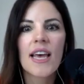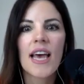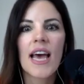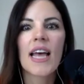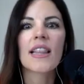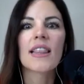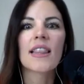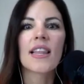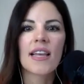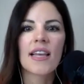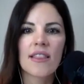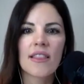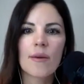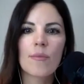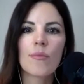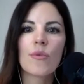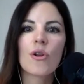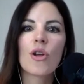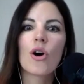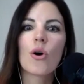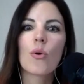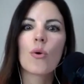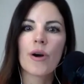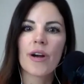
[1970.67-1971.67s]
and let them
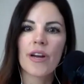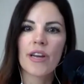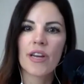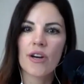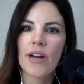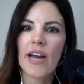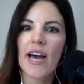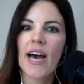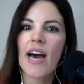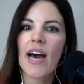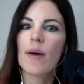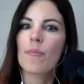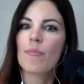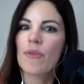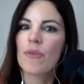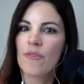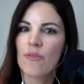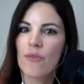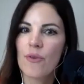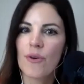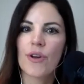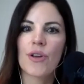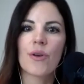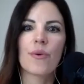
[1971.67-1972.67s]
know where you're at
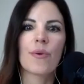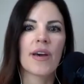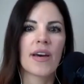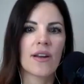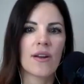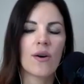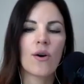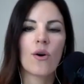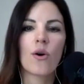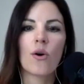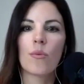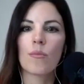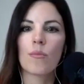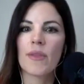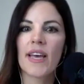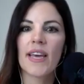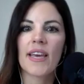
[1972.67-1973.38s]
before you get home.